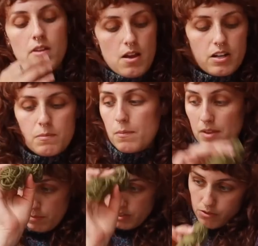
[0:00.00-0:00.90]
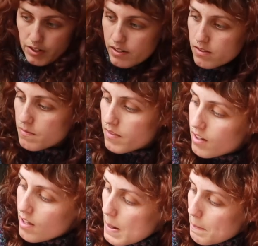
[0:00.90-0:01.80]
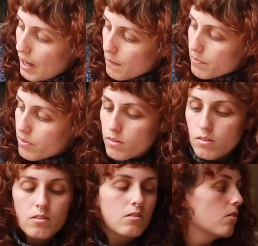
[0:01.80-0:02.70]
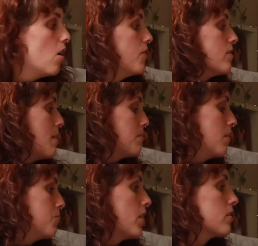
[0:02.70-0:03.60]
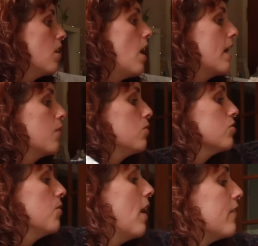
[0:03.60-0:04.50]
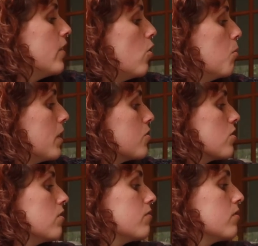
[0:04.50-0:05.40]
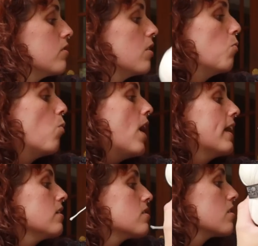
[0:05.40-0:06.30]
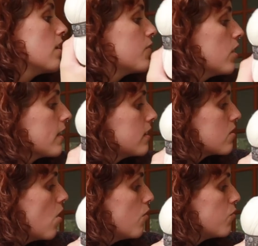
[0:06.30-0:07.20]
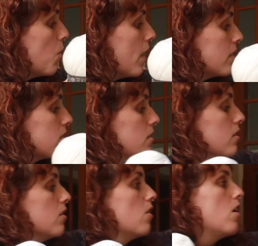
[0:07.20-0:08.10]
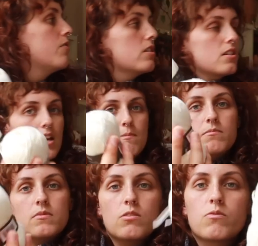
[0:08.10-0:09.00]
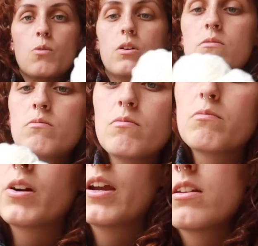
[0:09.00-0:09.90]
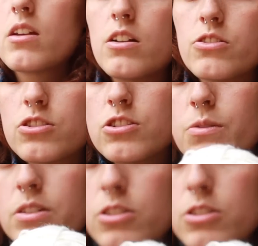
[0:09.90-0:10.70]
I'm gonna pop that with the greens. But on the same subject, I also have a whole bunch of the white. I've got like this off-white of the Rowan brand. I'll just show it